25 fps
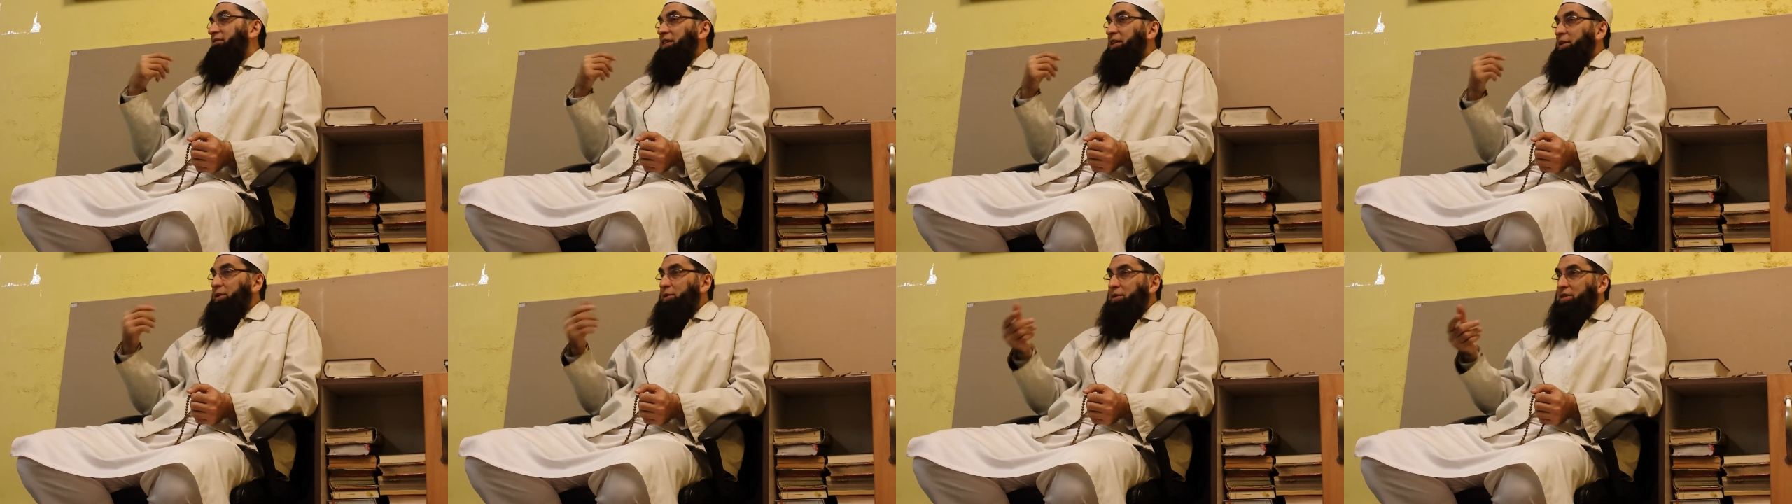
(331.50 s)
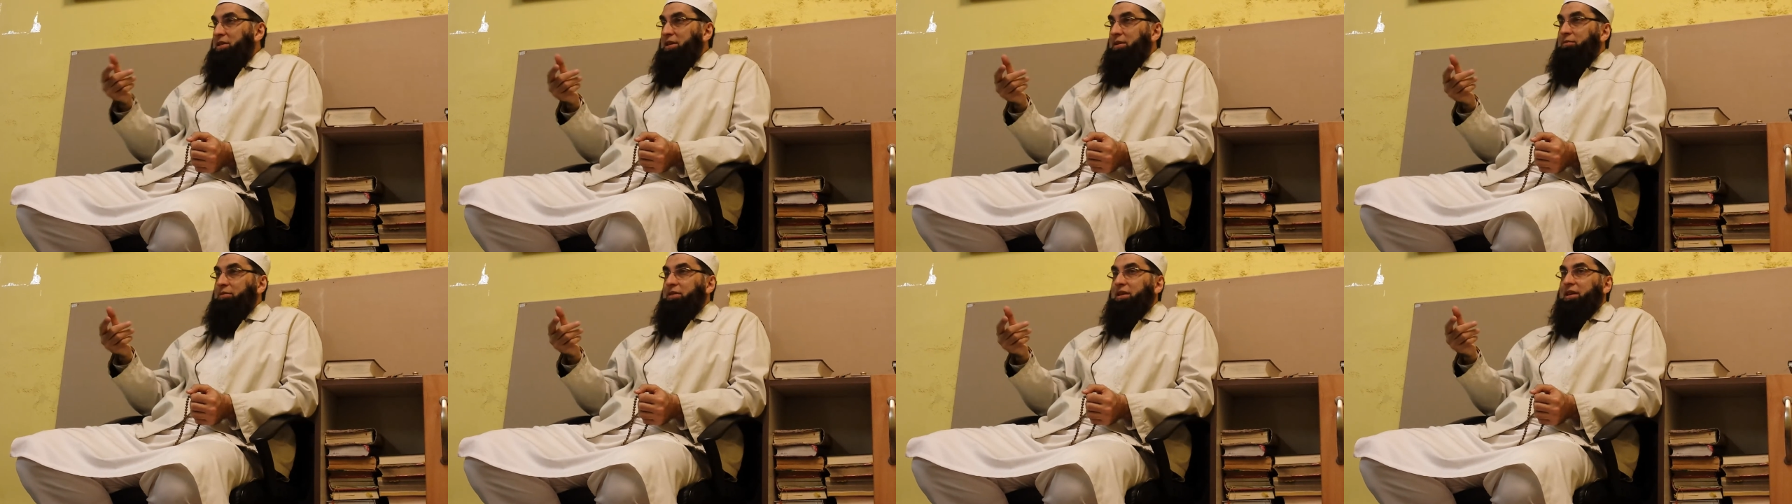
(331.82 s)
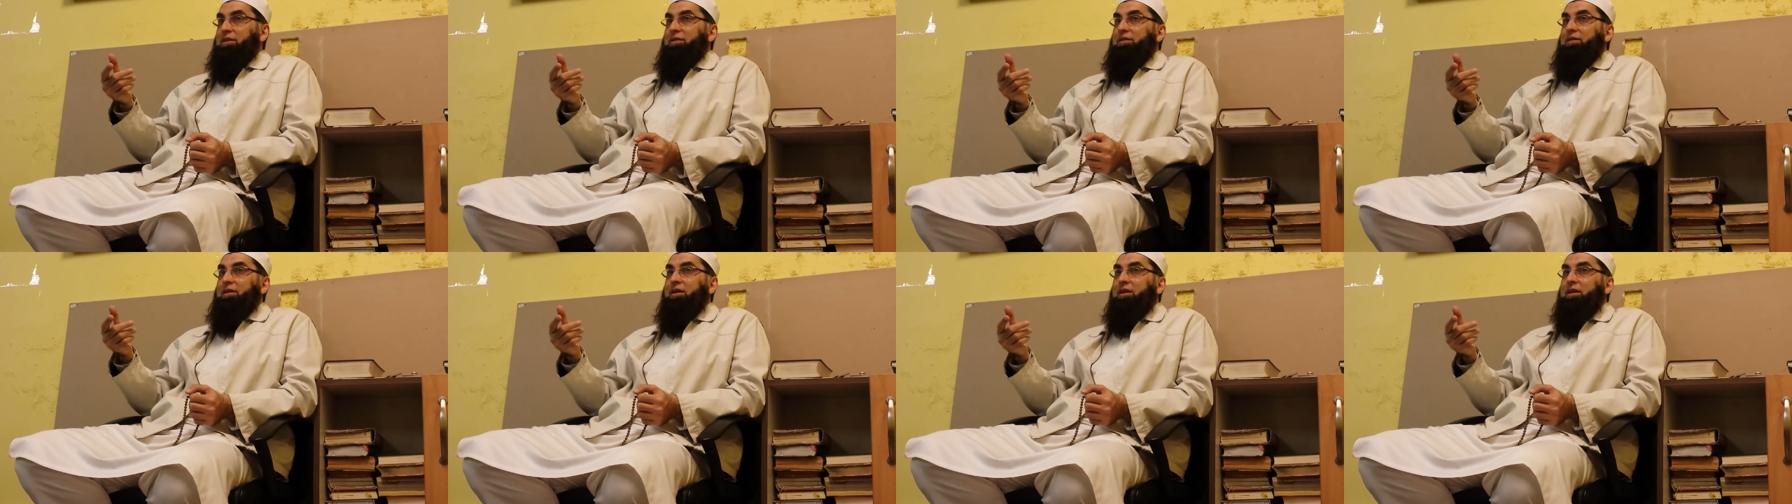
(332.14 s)
do
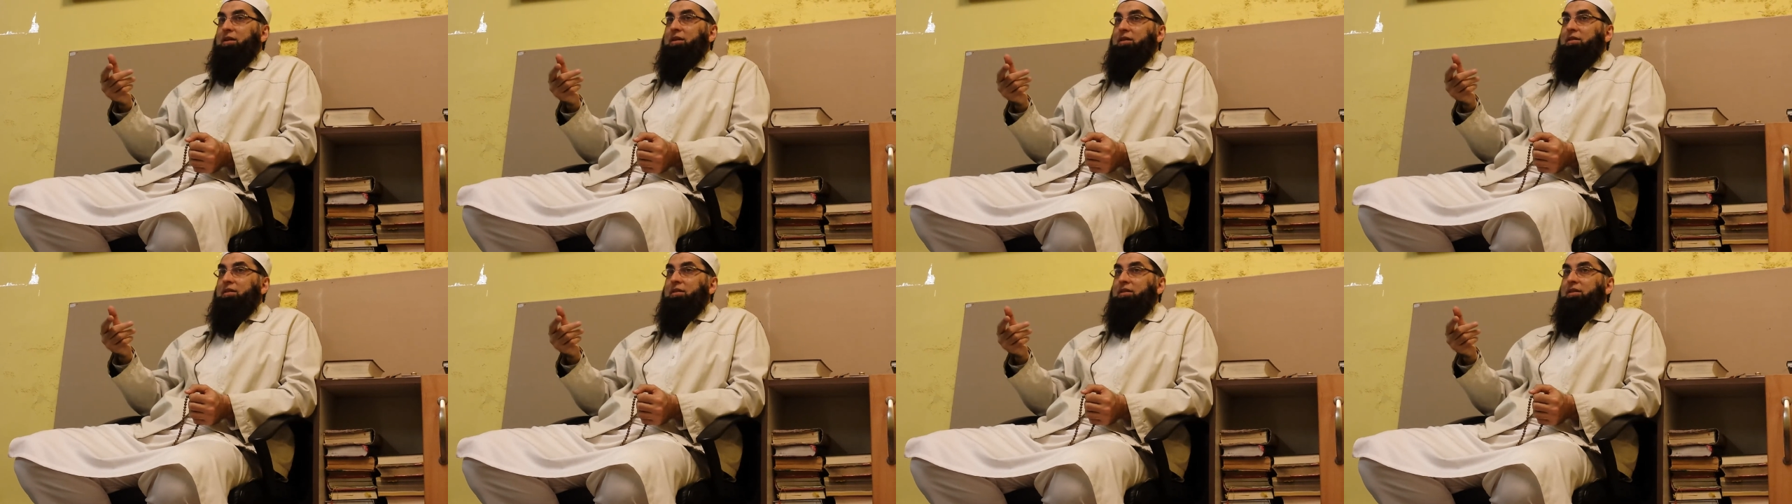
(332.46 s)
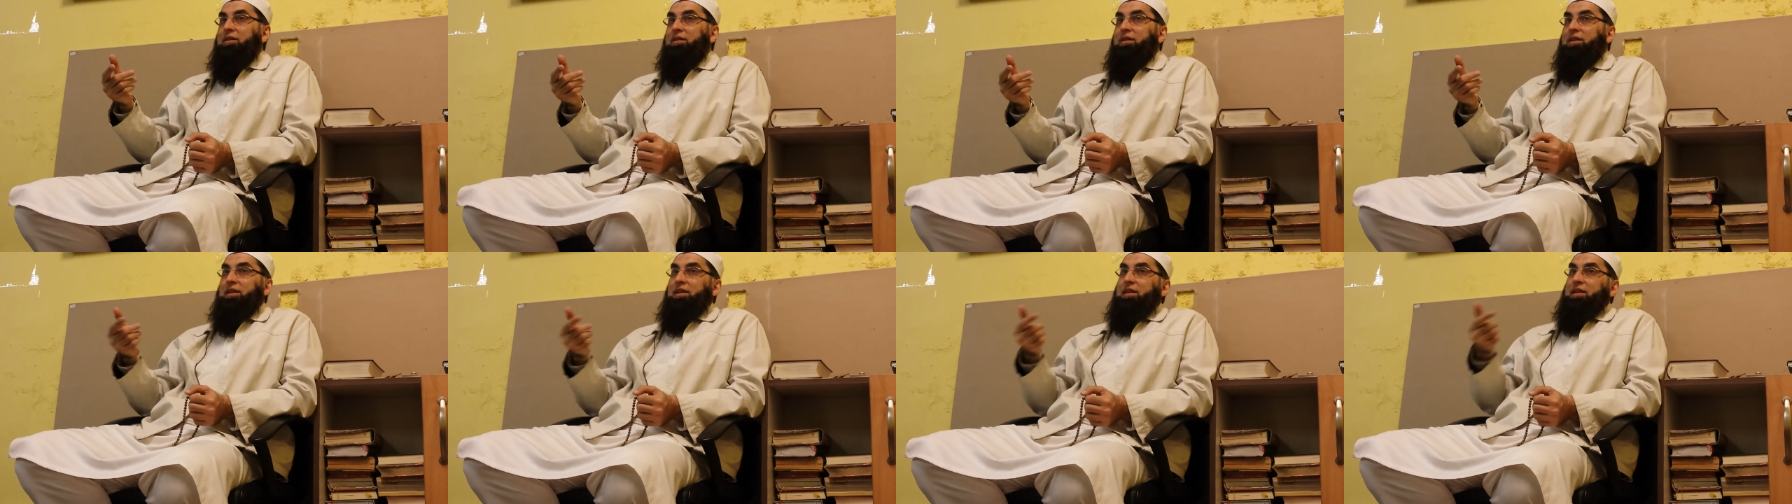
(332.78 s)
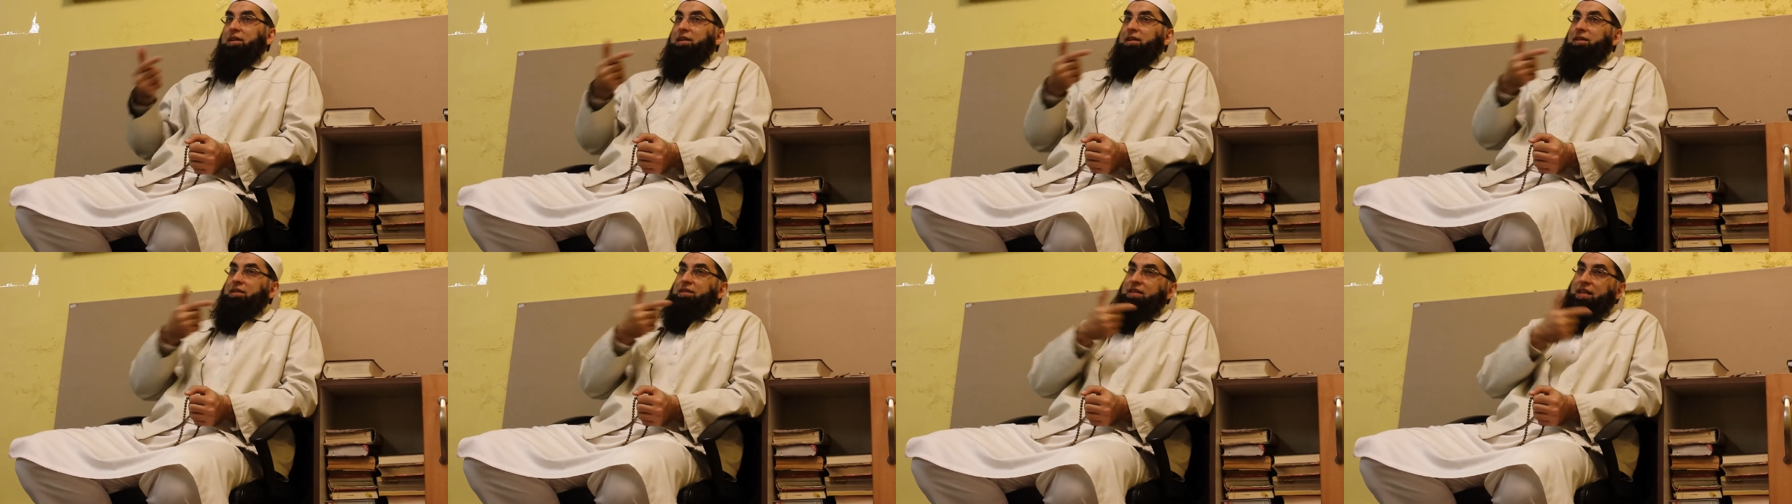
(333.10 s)
something wrong,
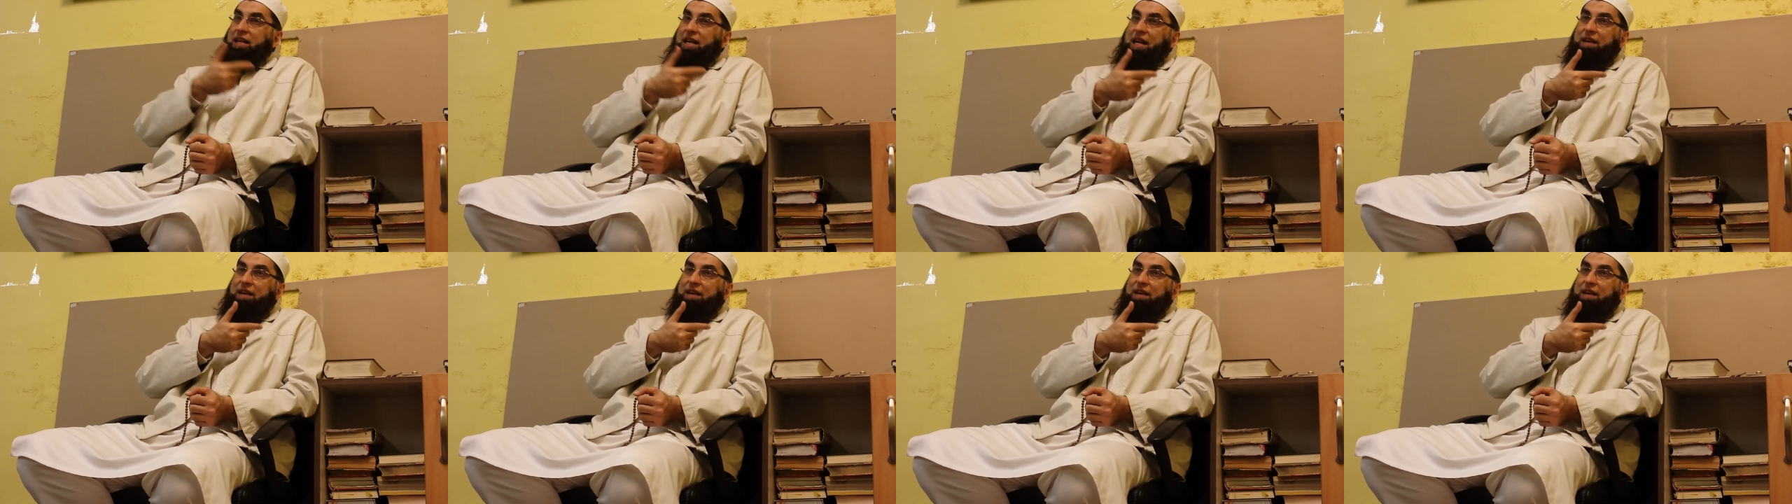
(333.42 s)
the